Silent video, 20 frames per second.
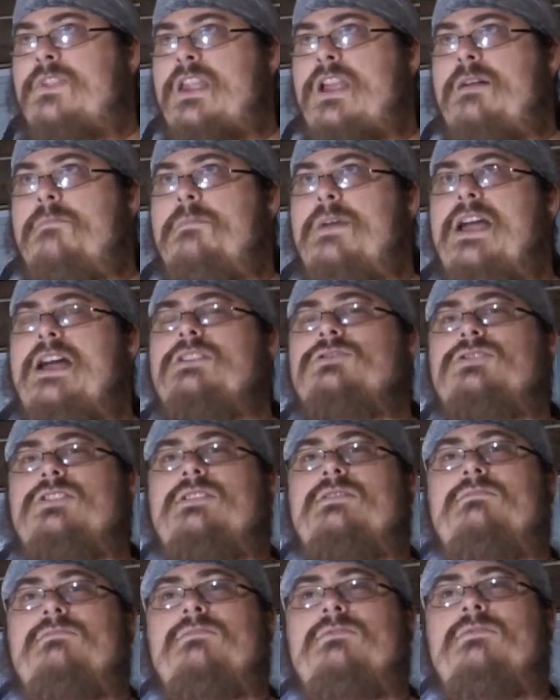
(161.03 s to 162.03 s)

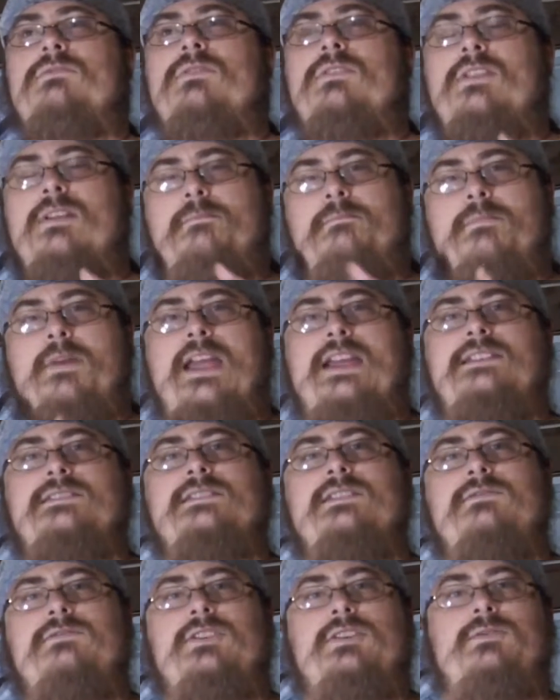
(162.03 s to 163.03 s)
imagine the
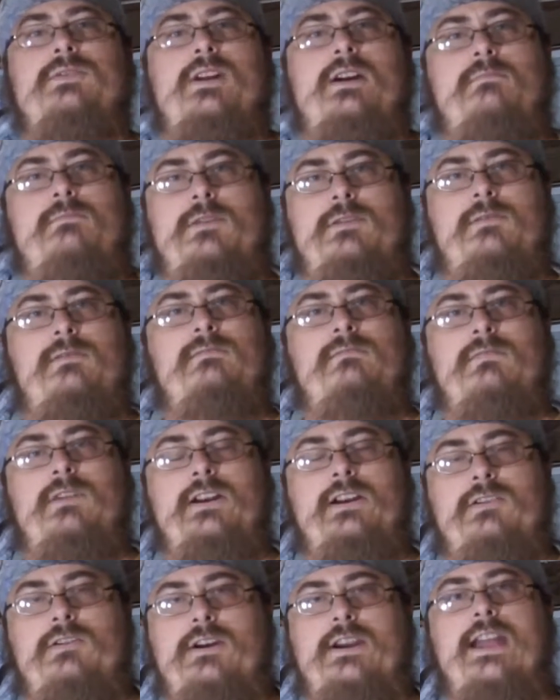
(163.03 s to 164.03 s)
base of your number,
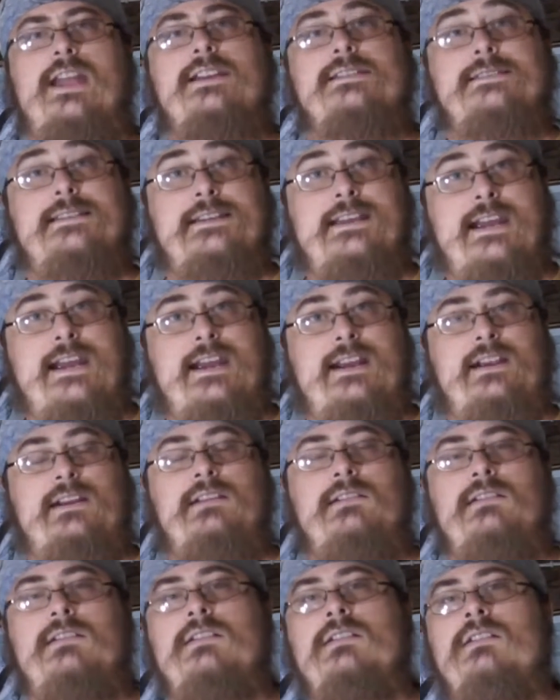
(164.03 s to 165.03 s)
in our case 10,
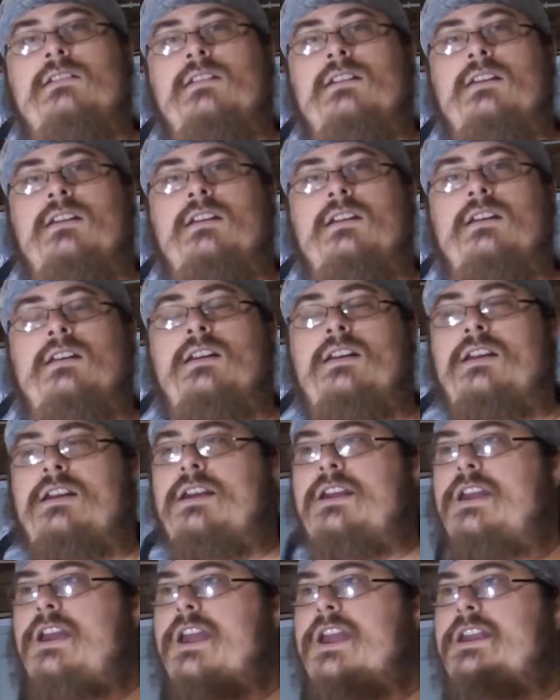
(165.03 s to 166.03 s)

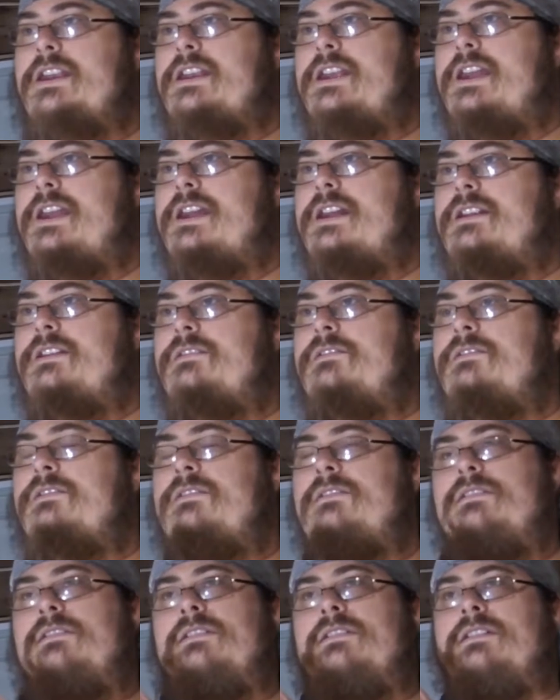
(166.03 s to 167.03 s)
and then
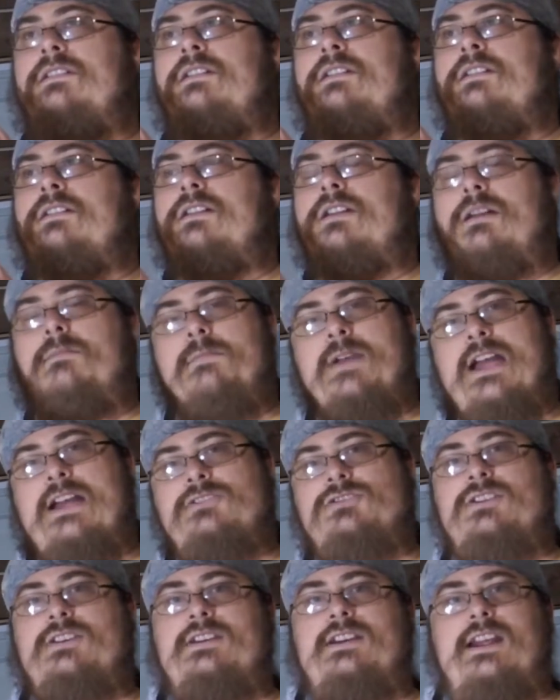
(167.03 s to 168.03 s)

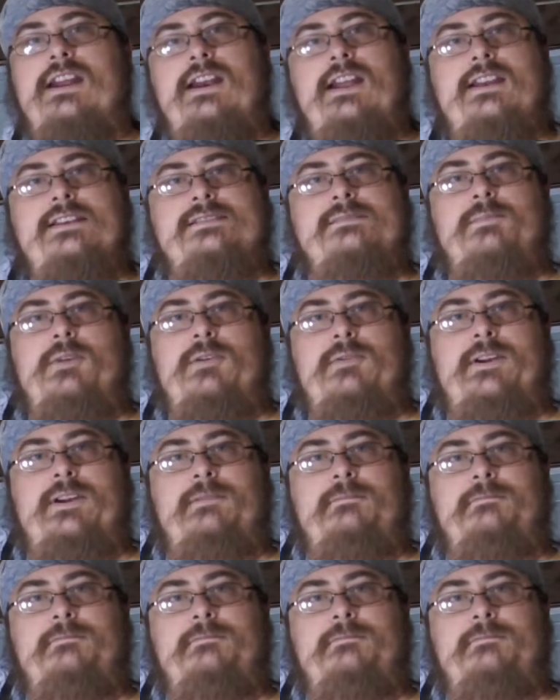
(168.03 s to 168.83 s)
imagine an exponent.